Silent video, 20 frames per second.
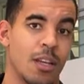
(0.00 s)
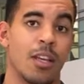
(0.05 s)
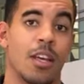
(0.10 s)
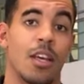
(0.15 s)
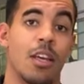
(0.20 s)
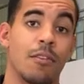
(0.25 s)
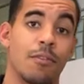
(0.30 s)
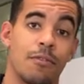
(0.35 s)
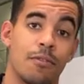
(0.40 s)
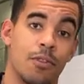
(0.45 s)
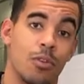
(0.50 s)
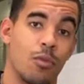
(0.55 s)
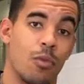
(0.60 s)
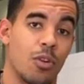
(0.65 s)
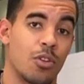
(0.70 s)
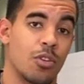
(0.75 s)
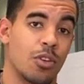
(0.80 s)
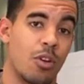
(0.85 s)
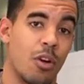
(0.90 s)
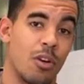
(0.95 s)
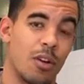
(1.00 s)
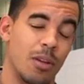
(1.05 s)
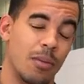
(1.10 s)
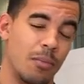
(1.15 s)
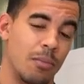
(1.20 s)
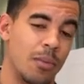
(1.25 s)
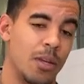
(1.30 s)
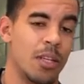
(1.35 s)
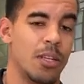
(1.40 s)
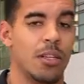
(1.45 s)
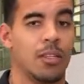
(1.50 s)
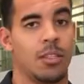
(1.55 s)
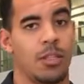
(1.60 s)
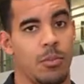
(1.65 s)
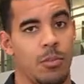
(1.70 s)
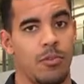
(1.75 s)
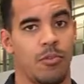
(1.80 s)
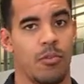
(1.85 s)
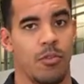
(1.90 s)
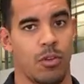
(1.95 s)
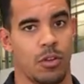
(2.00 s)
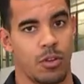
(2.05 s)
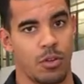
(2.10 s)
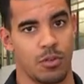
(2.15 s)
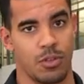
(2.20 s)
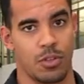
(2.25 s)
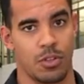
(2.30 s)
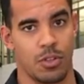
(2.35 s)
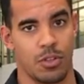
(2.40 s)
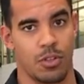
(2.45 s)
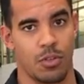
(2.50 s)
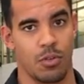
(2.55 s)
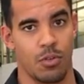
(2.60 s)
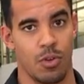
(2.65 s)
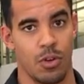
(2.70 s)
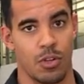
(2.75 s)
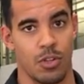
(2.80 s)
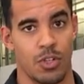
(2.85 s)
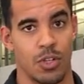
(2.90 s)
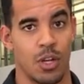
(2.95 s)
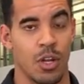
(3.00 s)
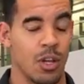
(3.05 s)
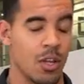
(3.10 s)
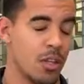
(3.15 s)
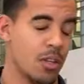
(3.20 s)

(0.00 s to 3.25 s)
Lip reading: If you wash your car immediately before it goes into storage,